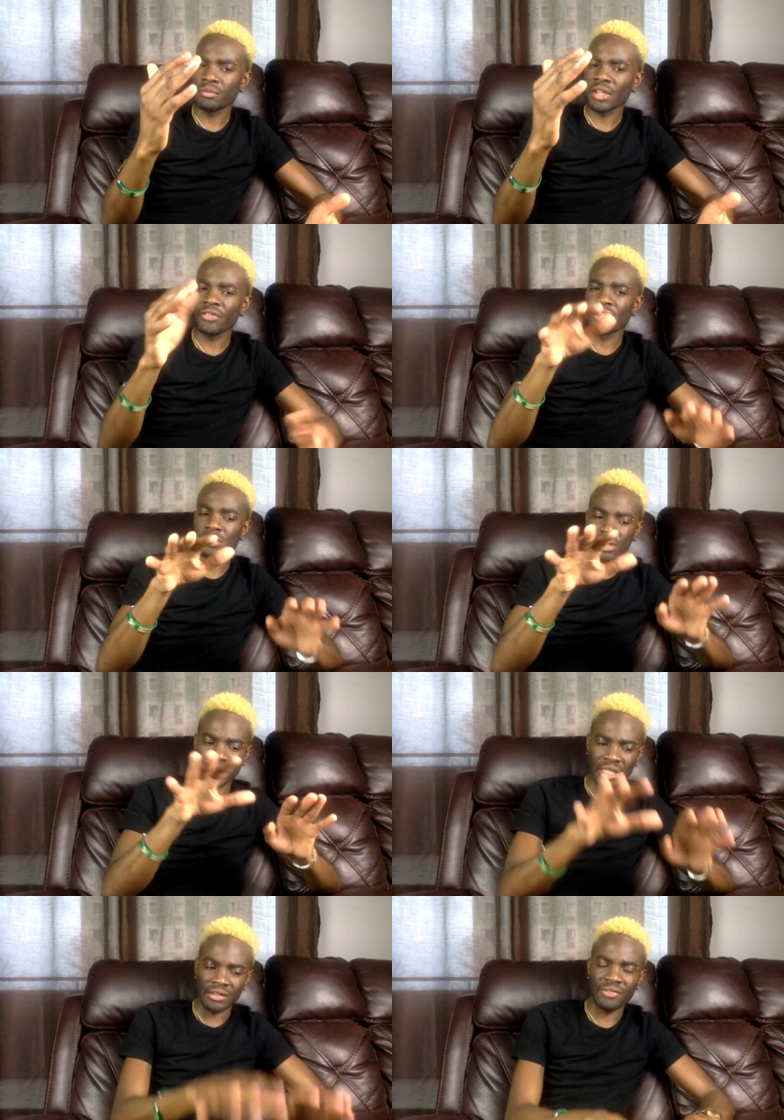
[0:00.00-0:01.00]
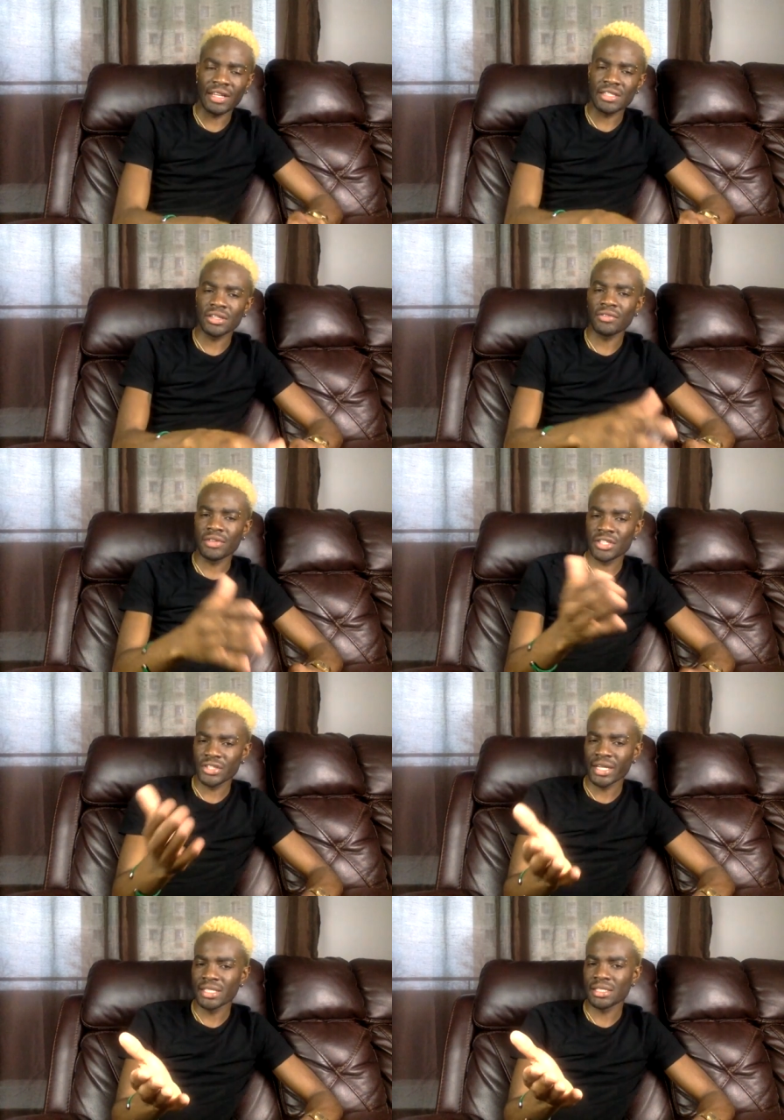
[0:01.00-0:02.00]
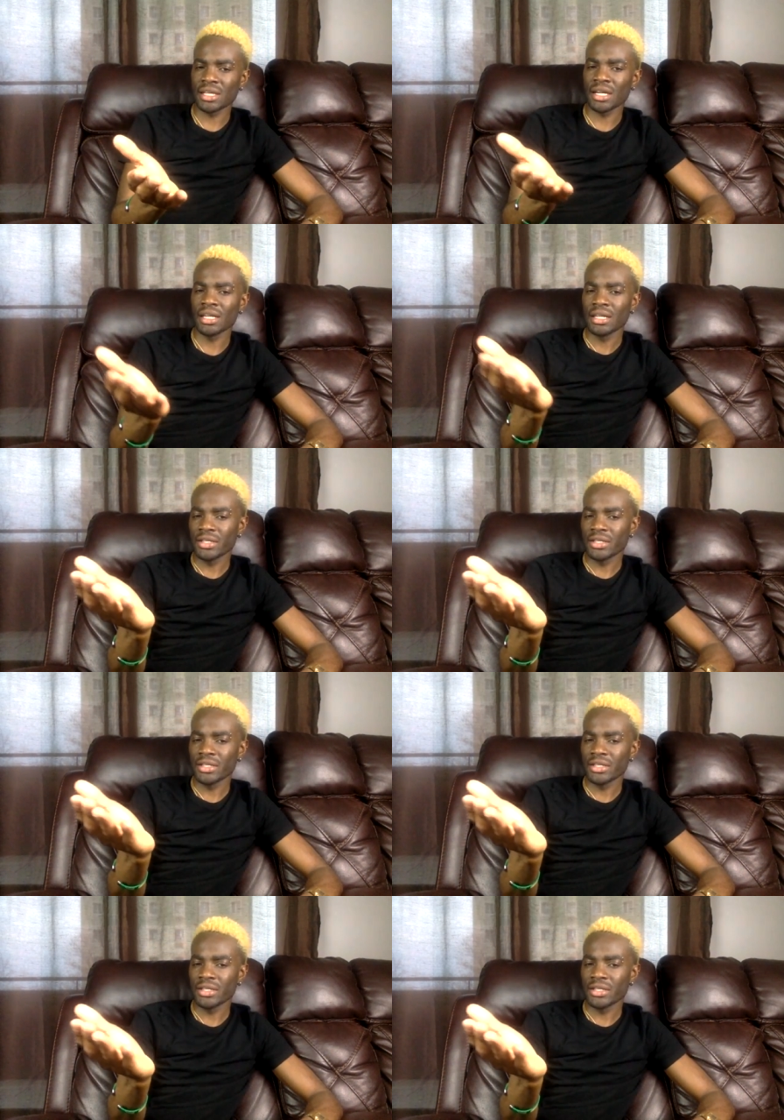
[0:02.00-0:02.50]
If you just put it on a flat surface, chances are